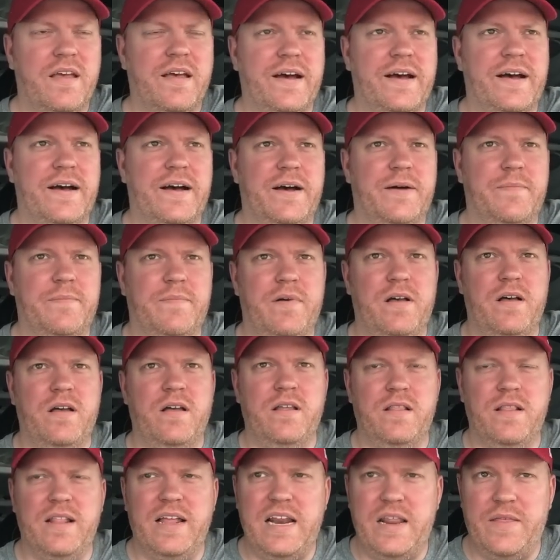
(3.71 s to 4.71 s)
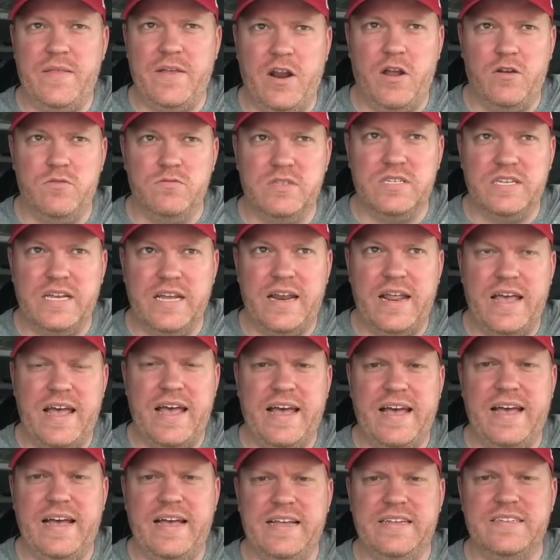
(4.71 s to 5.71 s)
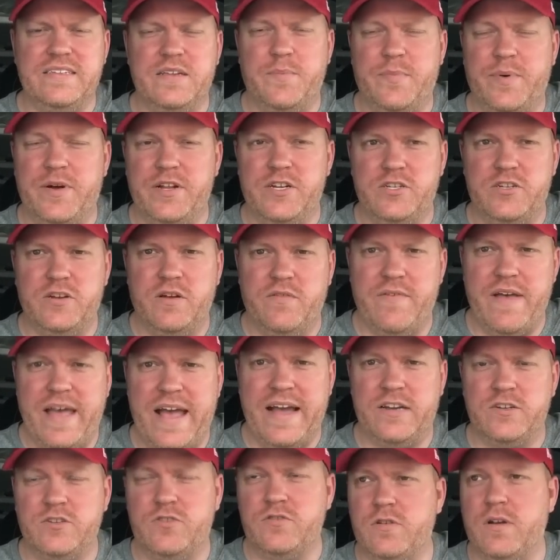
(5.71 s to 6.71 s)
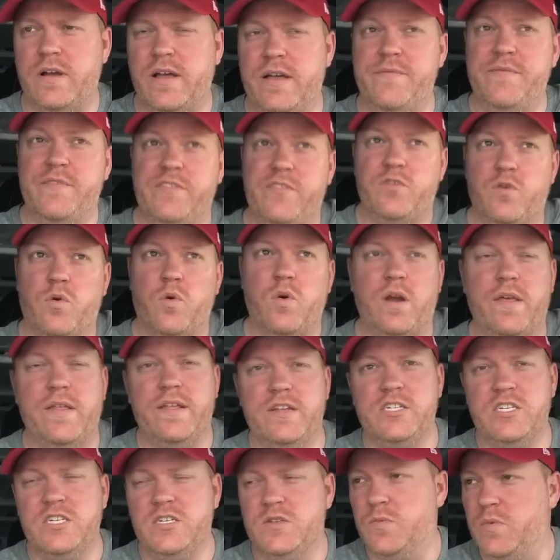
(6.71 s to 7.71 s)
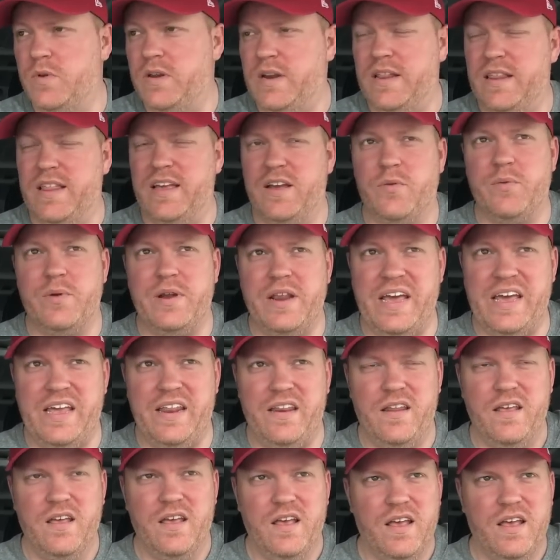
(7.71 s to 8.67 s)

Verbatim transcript: Um, a lady that owns it has a bunch of extra inventory that she's wanting to liquidate.